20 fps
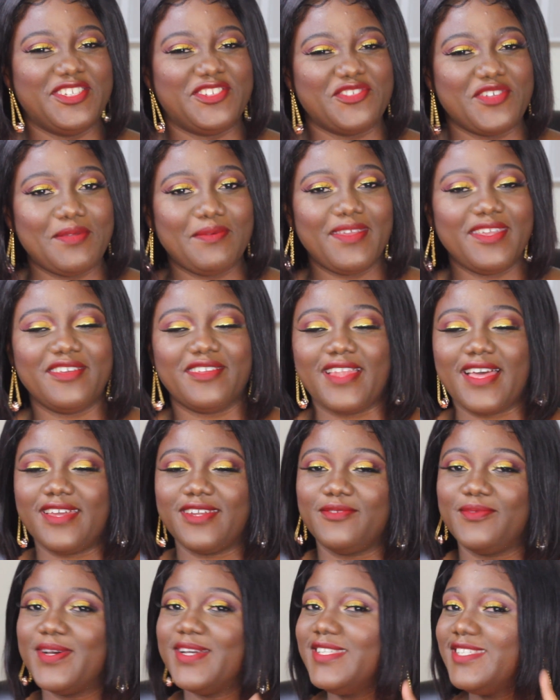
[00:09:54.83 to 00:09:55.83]
Dream it, you're allowed
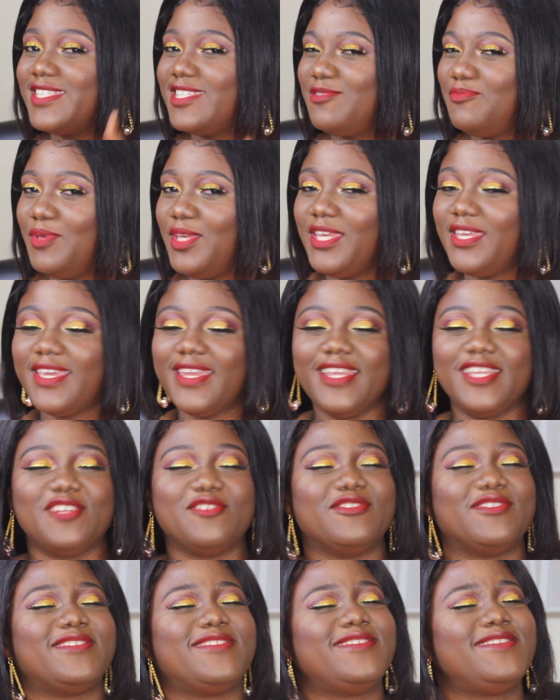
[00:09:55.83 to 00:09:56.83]
to what? Speak it, and
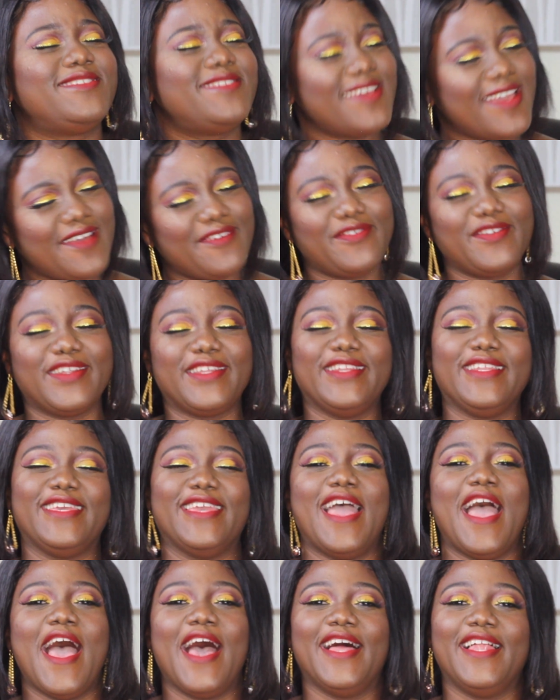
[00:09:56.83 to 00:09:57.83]
you're
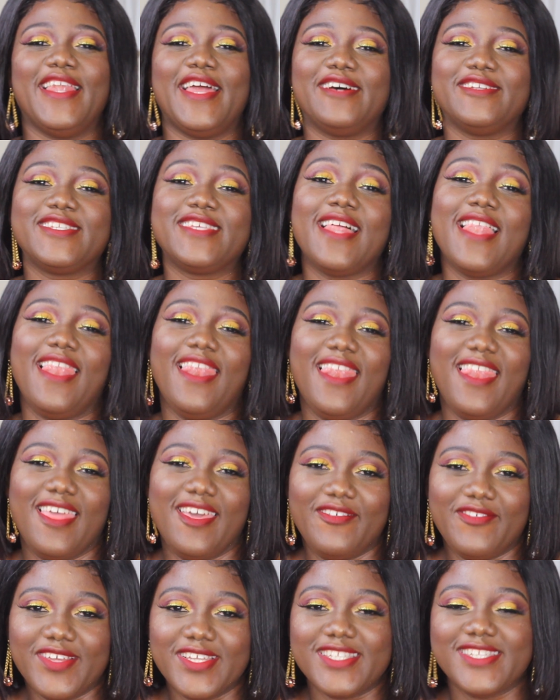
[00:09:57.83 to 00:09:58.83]
definitely allowed to
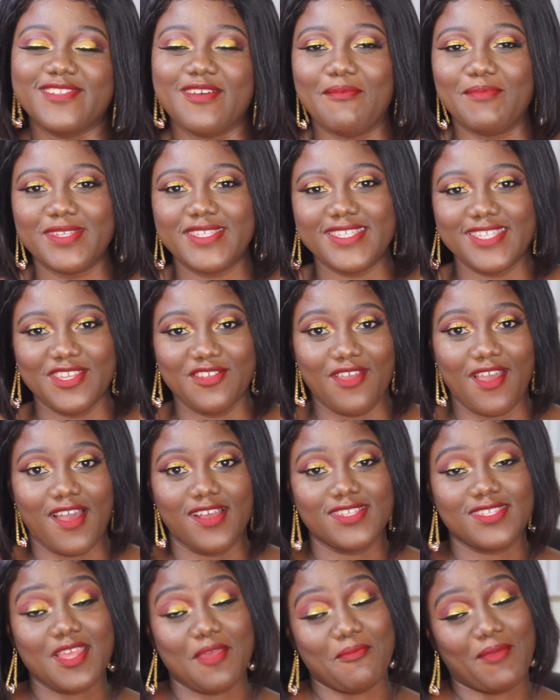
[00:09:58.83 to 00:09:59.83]
live it. So I'm gonna see you
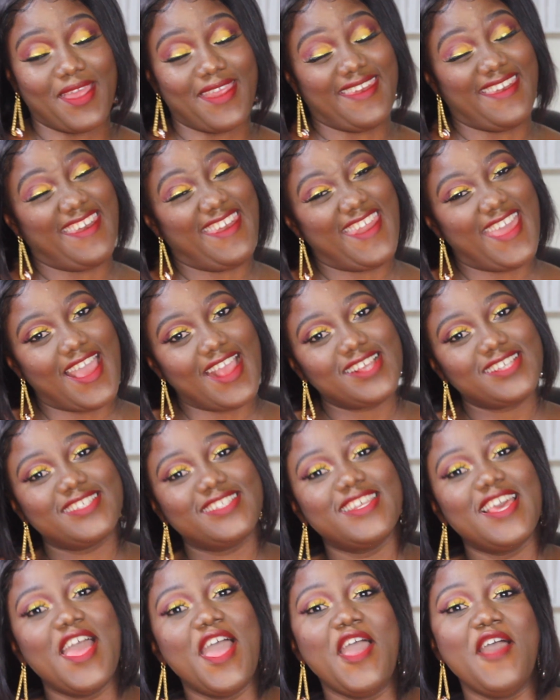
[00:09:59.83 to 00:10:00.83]
guys in my
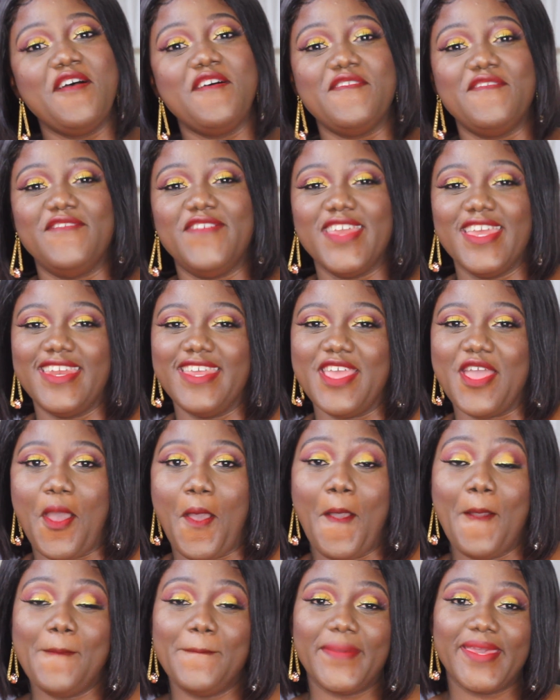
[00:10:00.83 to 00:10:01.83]
next video.